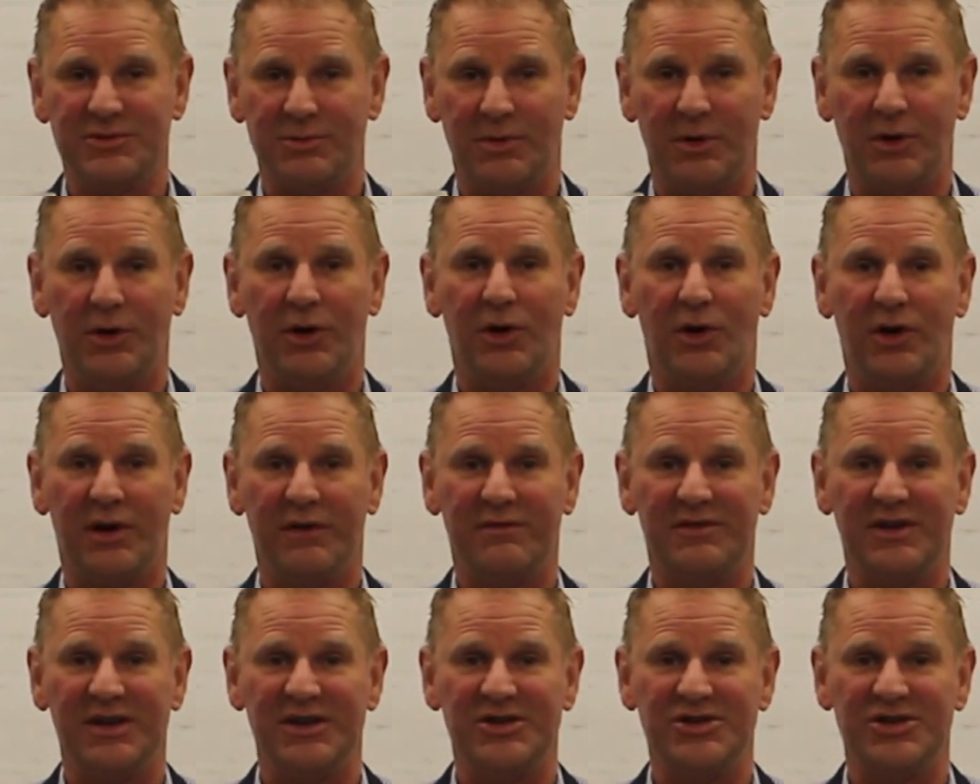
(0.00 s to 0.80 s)
to a lot
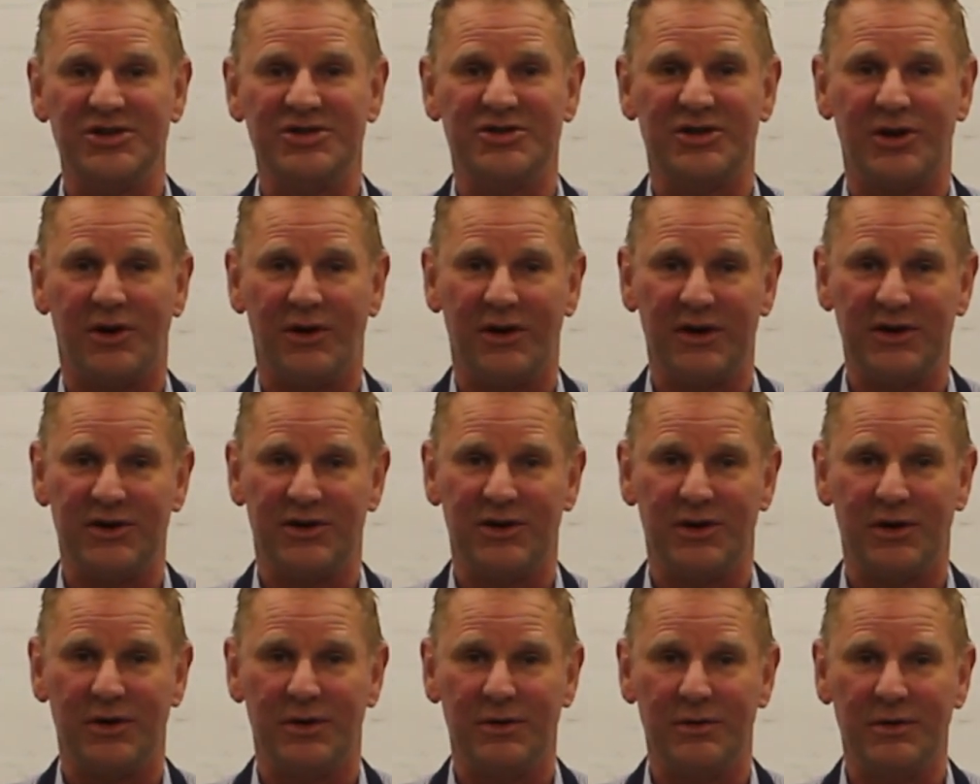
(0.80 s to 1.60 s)
of dishes that I
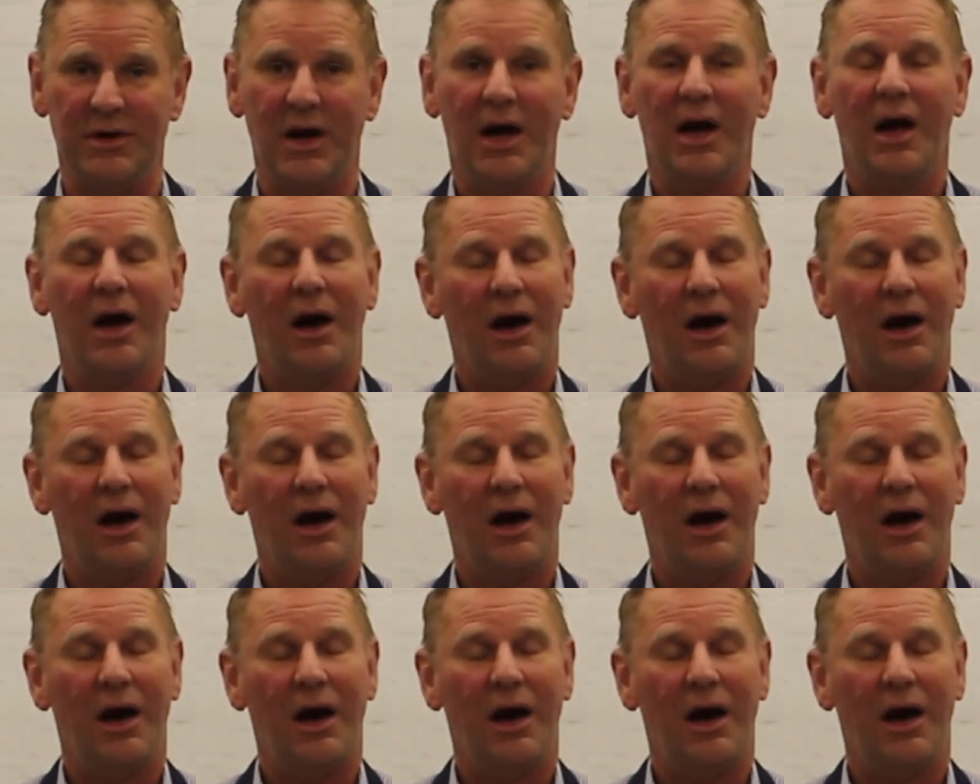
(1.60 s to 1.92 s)
do.